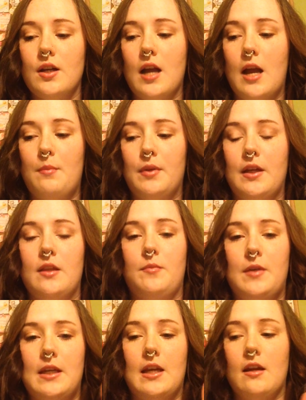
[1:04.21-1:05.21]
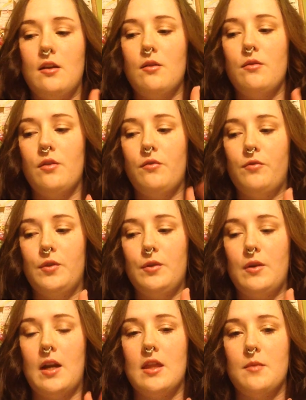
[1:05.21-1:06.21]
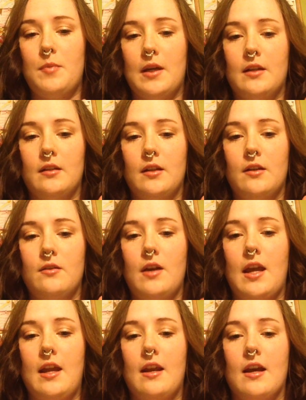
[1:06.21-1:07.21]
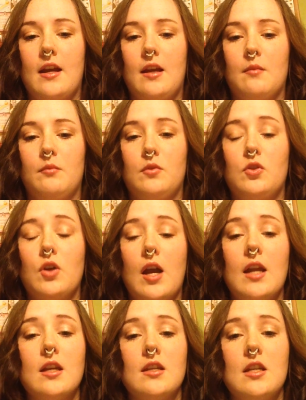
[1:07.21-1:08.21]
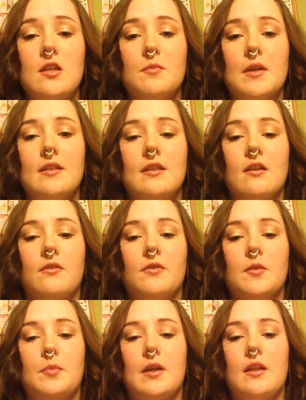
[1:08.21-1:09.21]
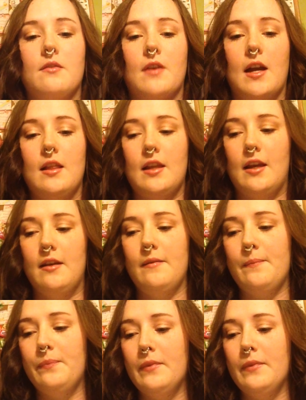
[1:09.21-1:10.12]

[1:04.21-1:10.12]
I play the piano, the flute, and the piccolo, and I am trying to teach myself to play the violin.